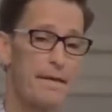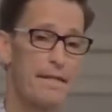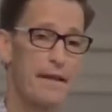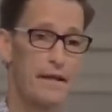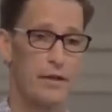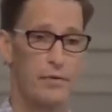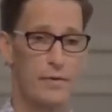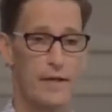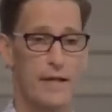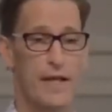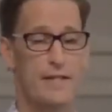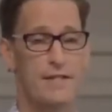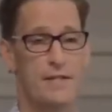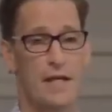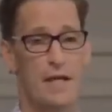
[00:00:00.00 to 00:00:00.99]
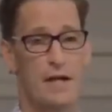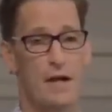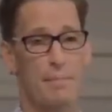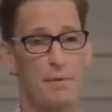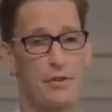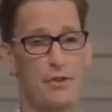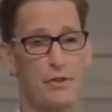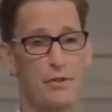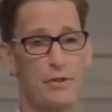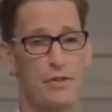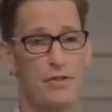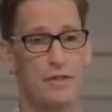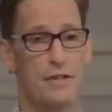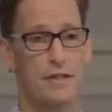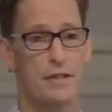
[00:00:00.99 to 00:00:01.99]
that creates an
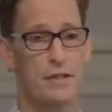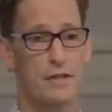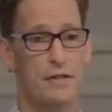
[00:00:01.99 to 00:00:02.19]
opportunity